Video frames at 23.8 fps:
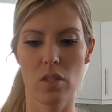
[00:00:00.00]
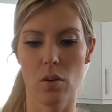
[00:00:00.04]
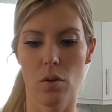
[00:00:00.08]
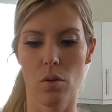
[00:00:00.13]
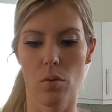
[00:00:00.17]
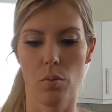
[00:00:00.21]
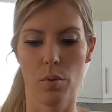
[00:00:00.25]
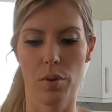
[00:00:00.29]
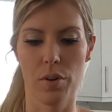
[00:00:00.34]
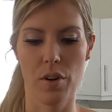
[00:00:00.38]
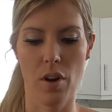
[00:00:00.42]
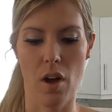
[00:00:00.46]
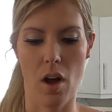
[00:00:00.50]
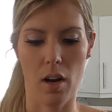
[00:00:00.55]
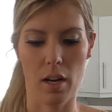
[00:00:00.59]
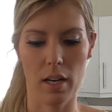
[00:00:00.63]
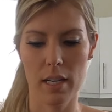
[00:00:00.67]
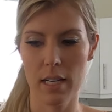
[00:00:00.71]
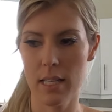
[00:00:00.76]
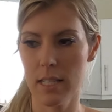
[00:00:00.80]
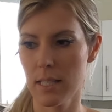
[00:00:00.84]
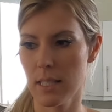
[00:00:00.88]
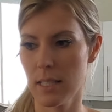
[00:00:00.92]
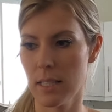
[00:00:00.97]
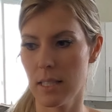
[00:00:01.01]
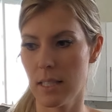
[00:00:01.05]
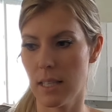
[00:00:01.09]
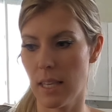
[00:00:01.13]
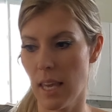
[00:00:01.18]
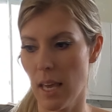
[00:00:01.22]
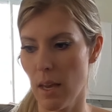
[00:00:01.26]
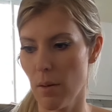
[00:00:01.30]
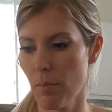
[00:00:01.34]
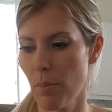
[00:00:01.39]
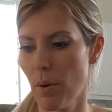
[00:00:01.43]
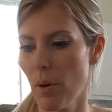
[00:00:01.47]
So we're not gonna
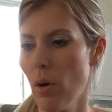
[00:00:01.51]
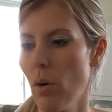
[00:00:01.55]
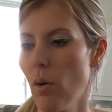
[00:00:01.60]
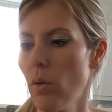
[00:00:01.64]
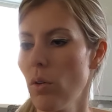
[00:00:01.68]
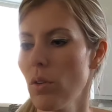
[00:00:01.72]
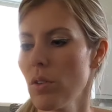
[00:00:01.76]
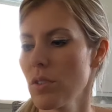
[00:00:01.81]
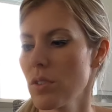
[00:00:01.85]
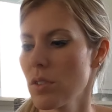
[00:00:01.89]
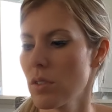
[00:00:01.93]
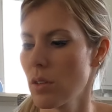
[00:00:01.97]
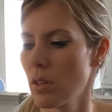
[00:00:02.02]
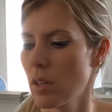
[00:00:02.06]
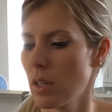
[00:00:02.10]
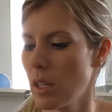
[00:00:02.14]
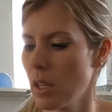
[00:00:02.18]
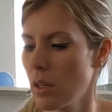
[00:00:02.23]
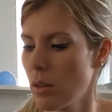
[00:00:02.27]
skip holes